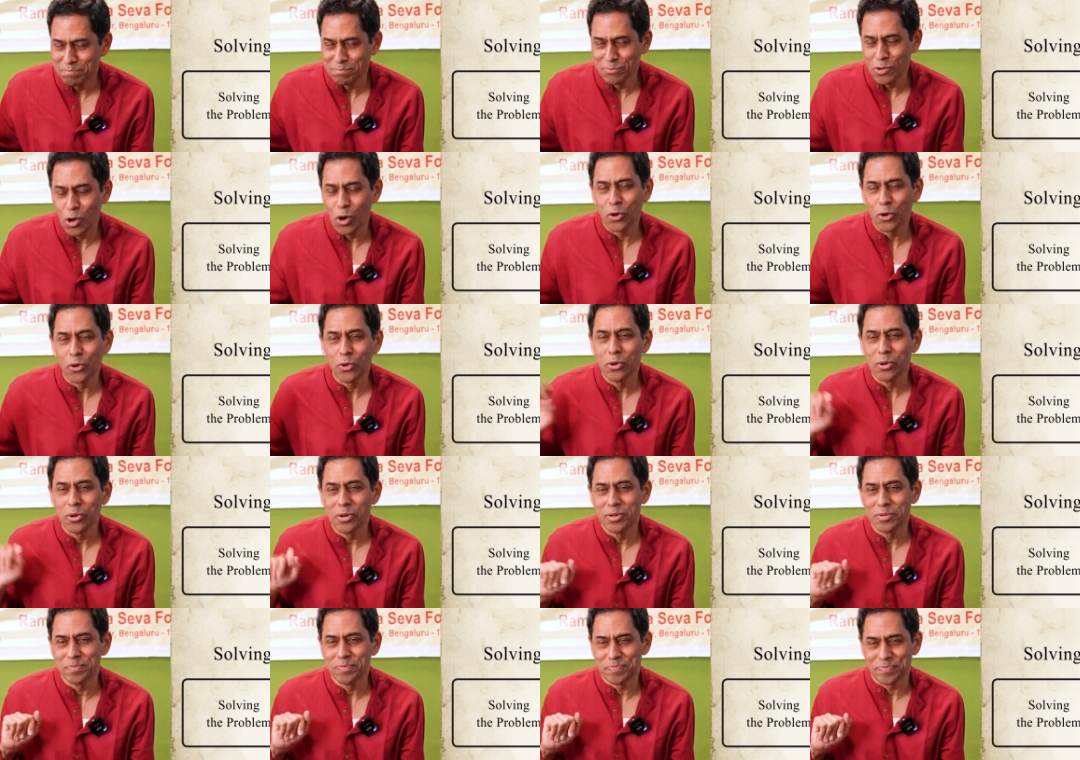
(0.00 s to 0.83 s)
not
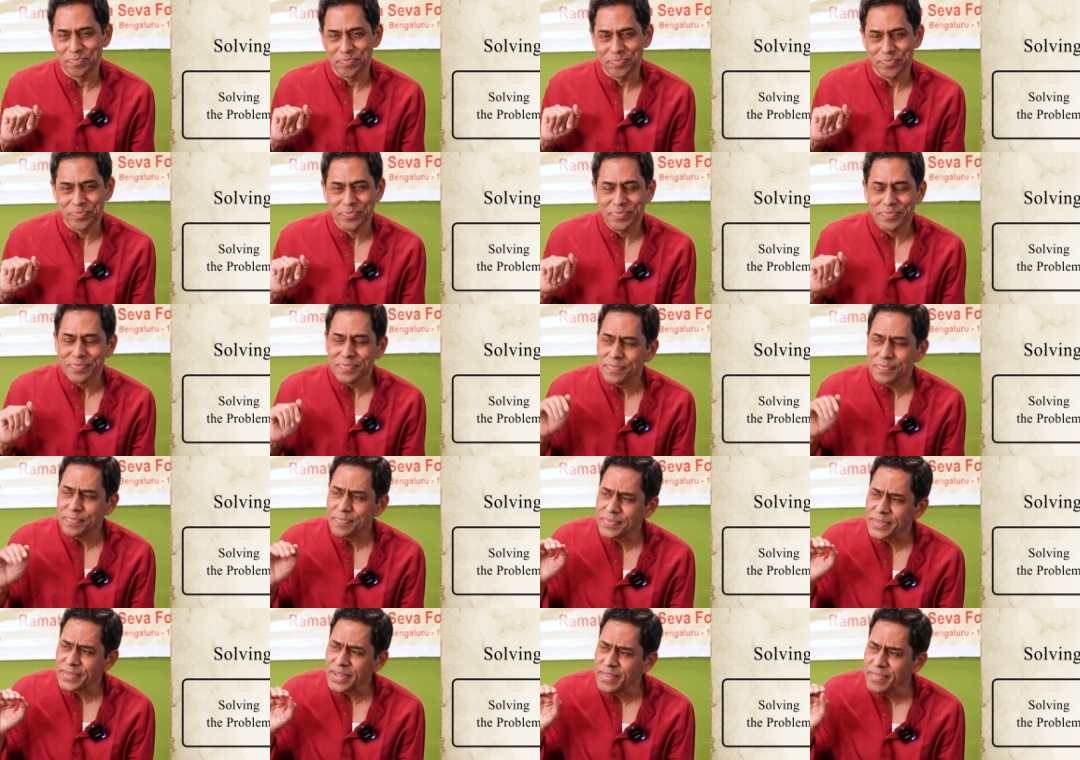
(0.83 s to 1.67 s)
good.
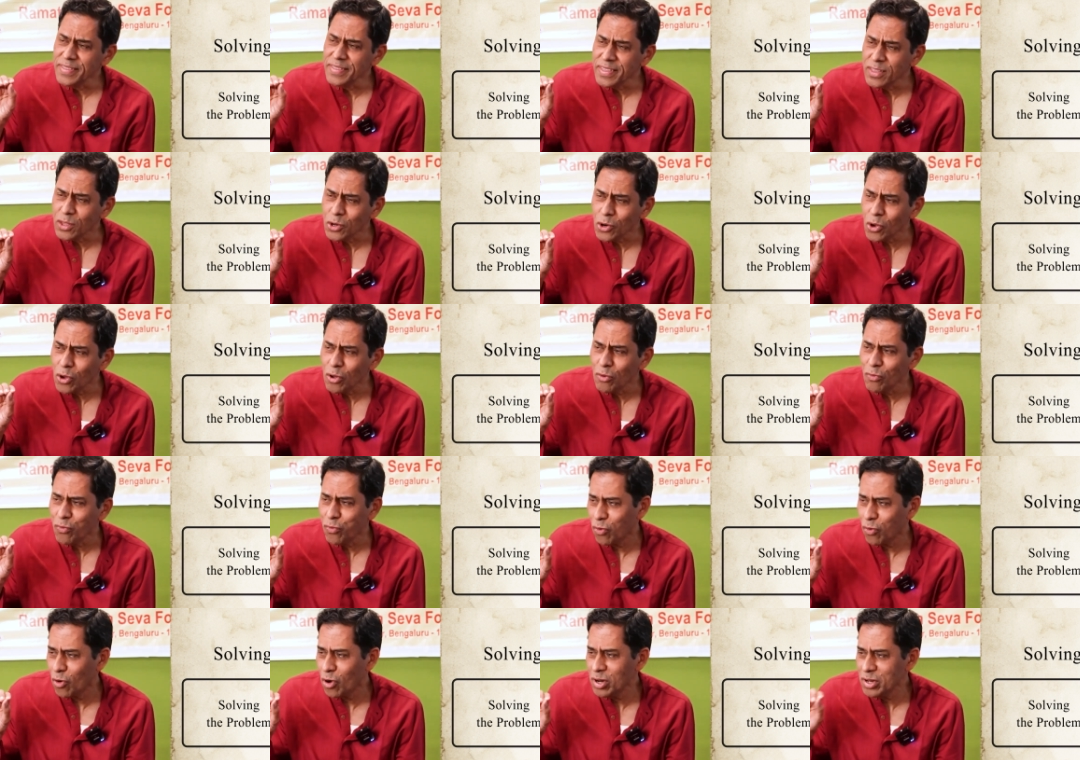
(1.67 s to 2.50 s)
These are all
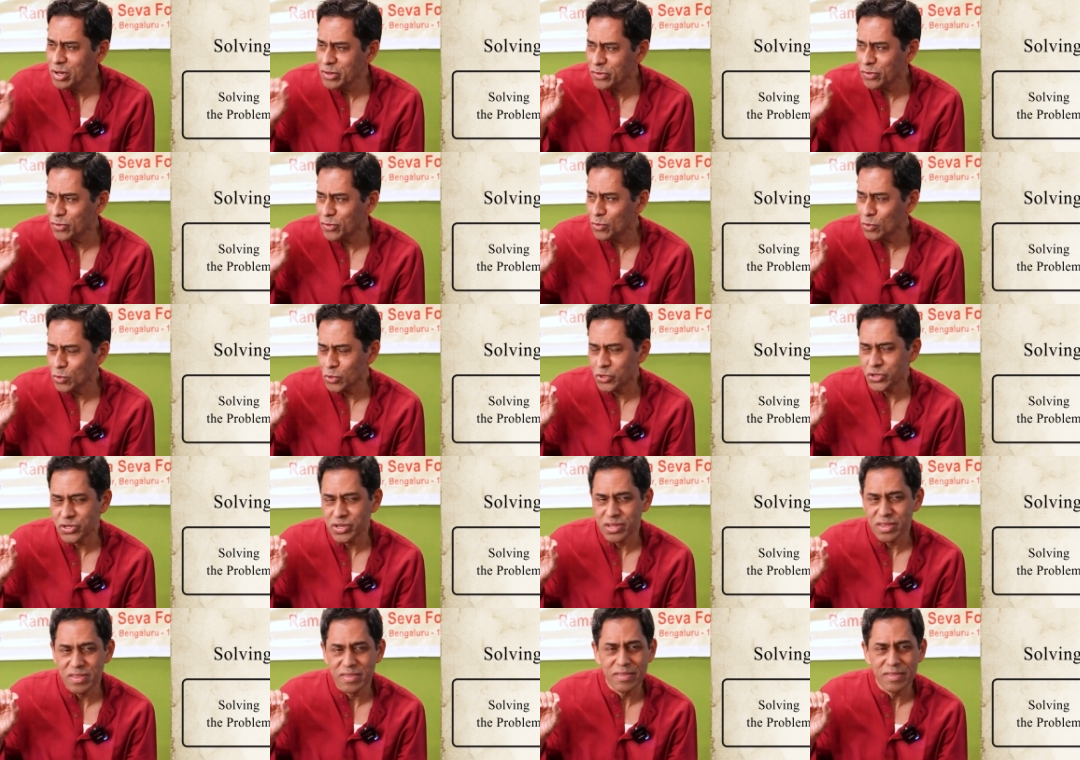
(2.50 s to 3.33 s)
false
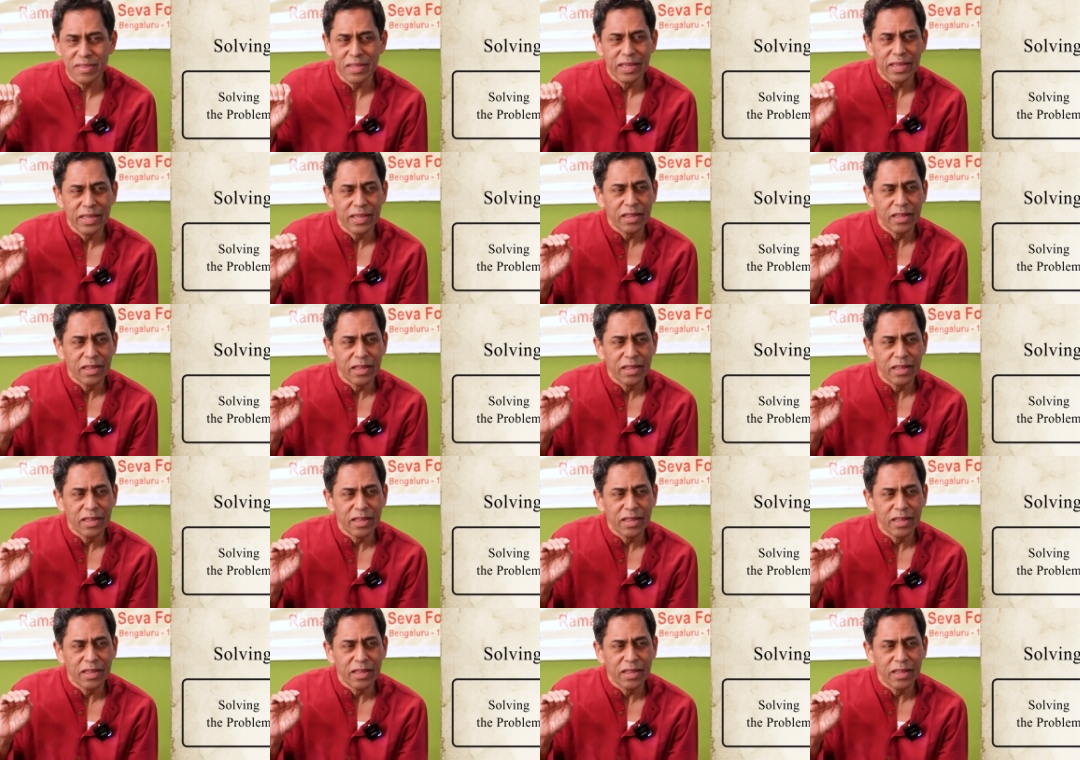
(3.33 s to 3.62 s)
notions.